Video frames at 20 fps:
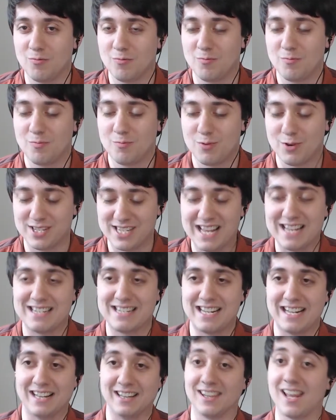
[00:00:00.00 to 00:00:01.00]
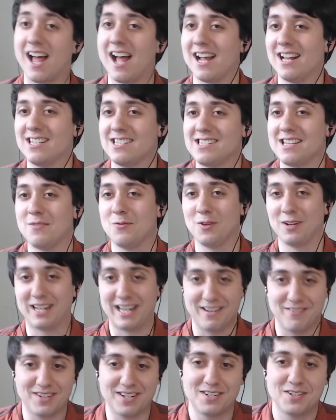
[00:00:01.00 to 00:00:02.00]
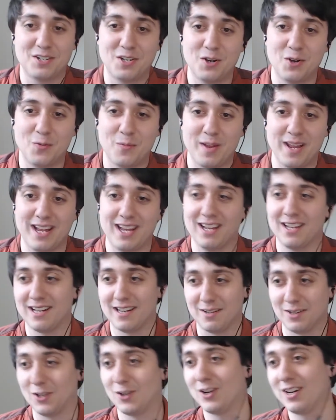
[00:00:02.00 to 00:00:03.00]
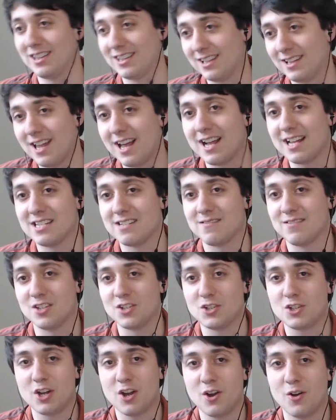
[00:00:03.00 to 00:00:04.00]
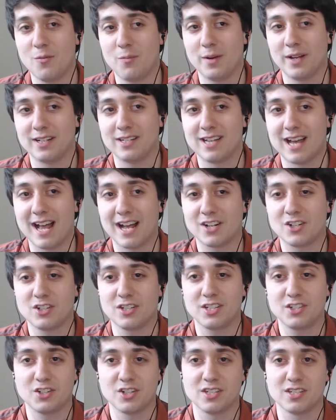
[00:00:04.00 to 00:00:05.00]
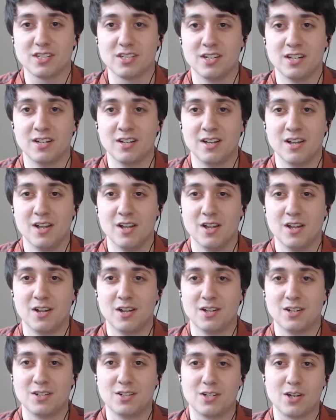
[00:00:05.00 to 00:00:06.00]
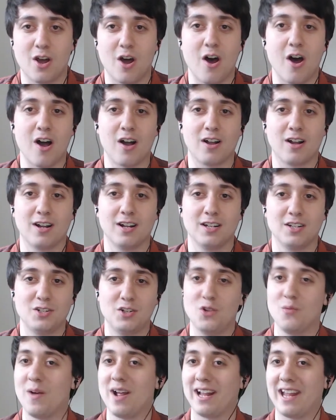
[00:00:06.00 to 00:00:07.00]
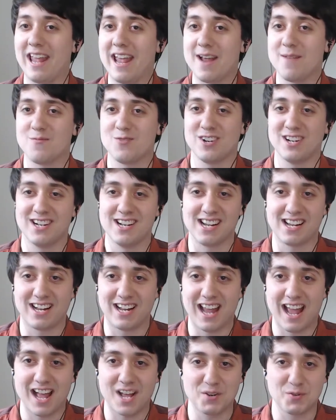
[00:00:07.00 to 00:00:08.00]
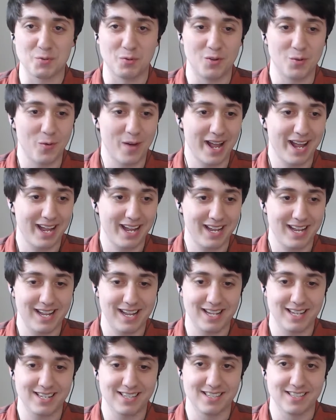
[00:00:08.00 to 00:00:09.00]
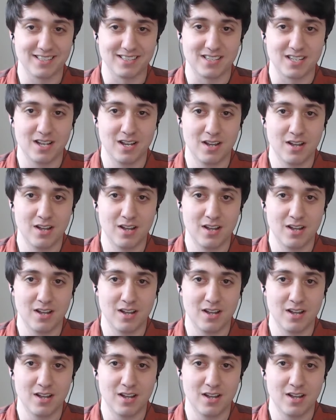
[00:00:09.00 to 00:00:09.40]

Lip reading: presenting lines that were given to me and learning the lines of the show, but to actually just talk to my camera in a casual way is